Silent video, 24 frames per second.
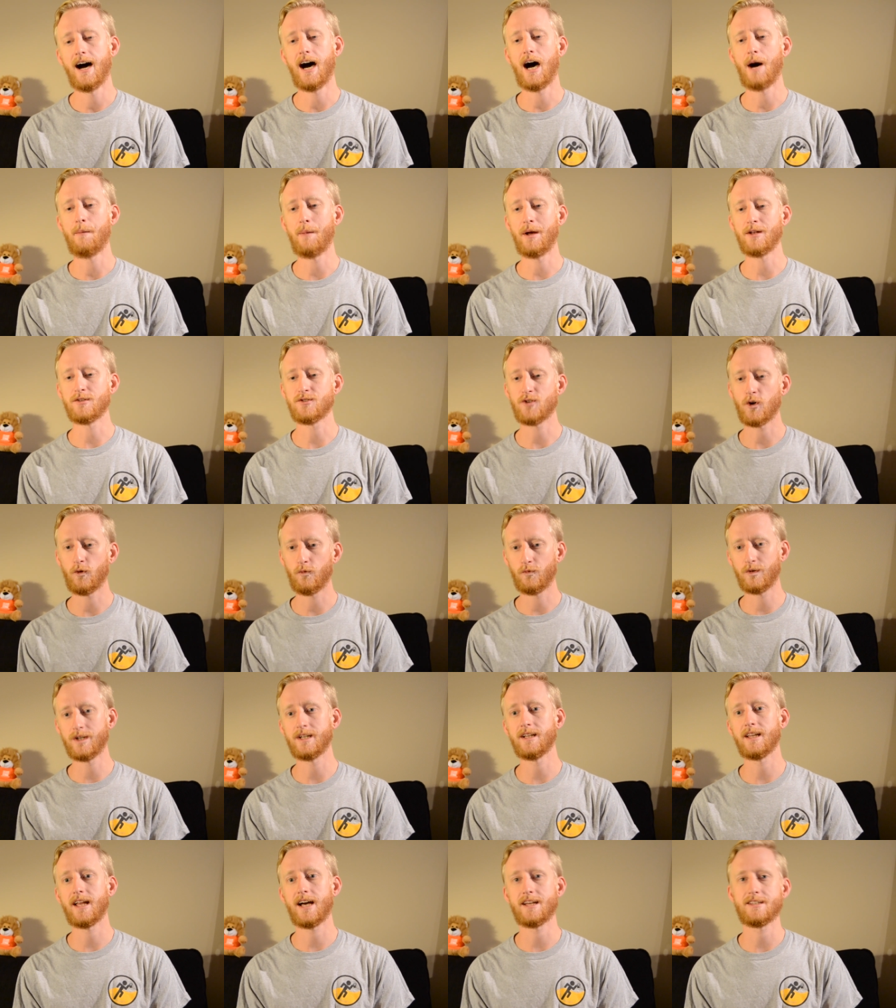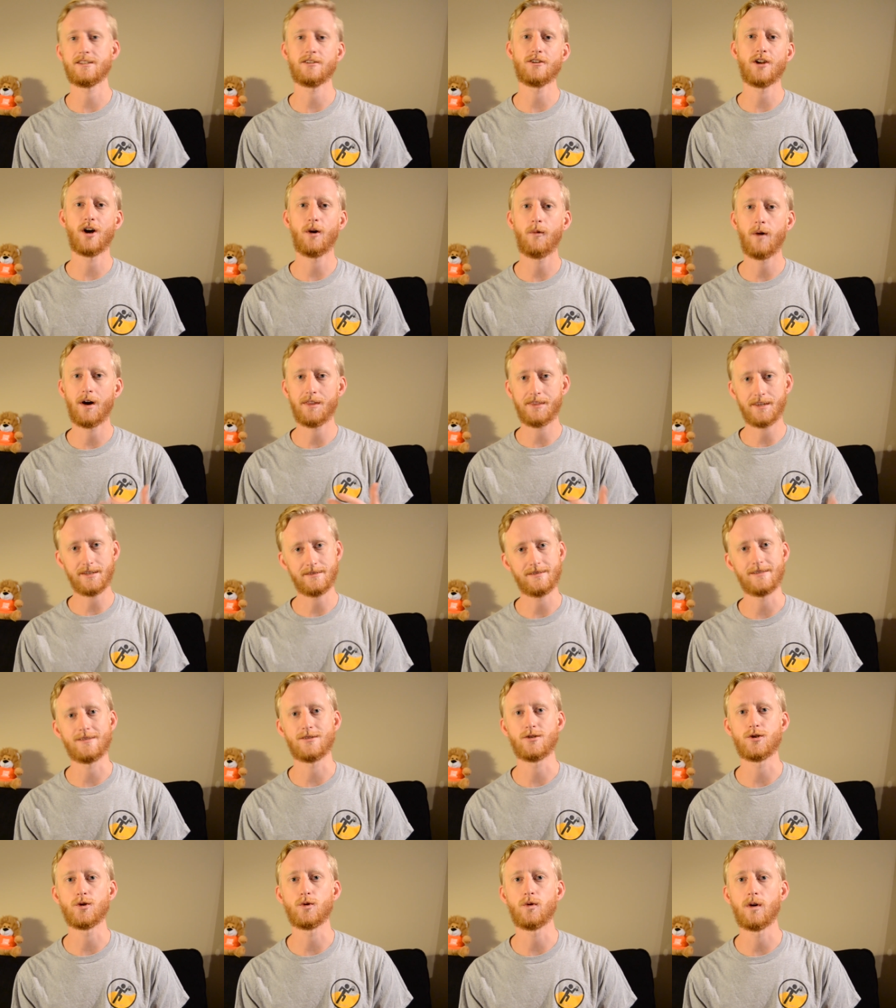Um, and so realize, you know what, this
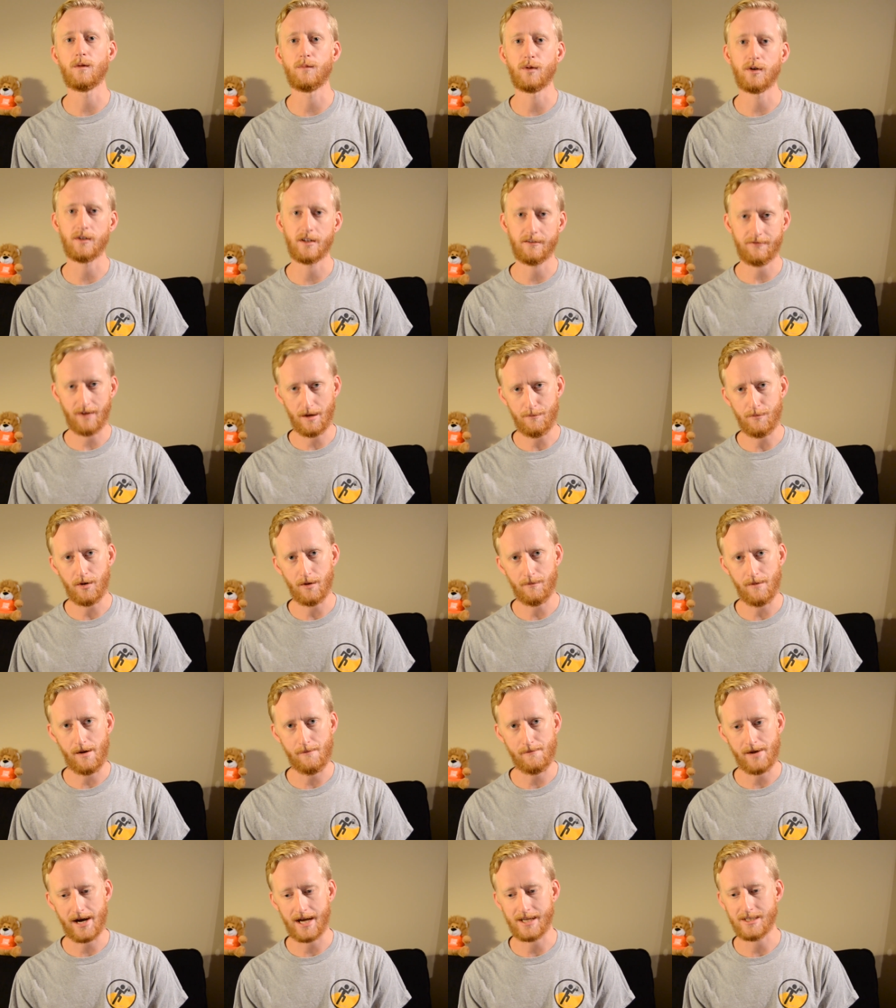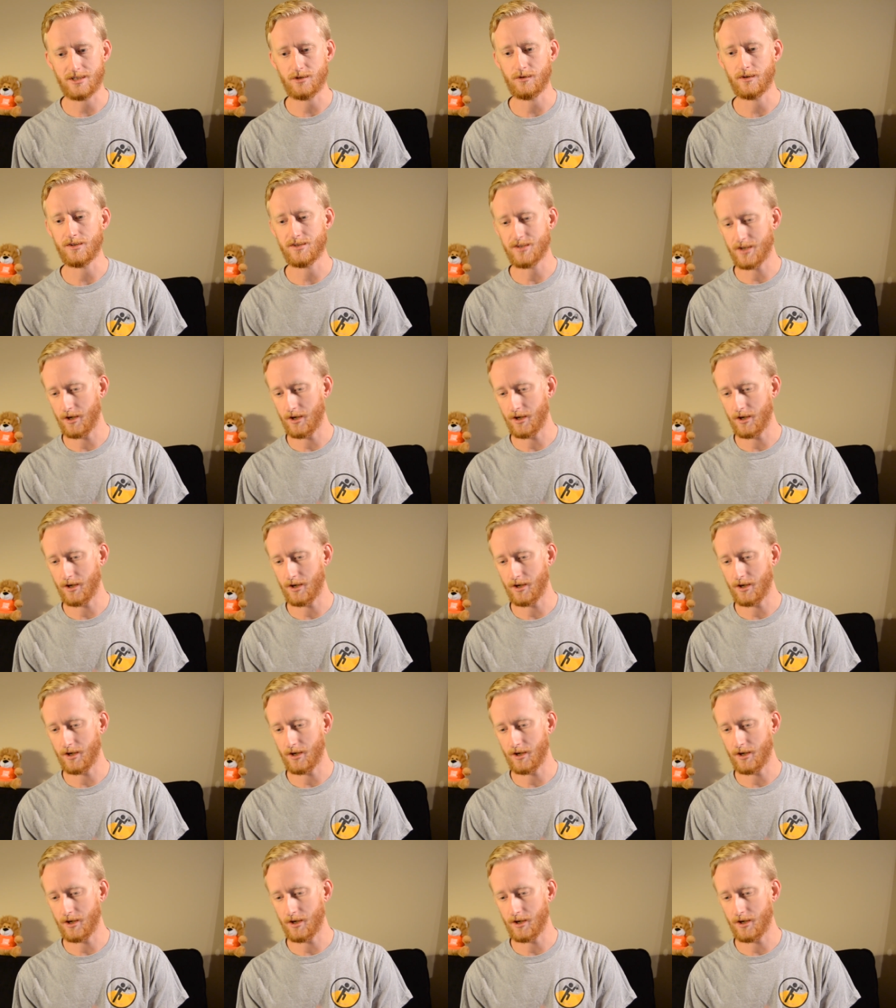is doable if I put my mind to it.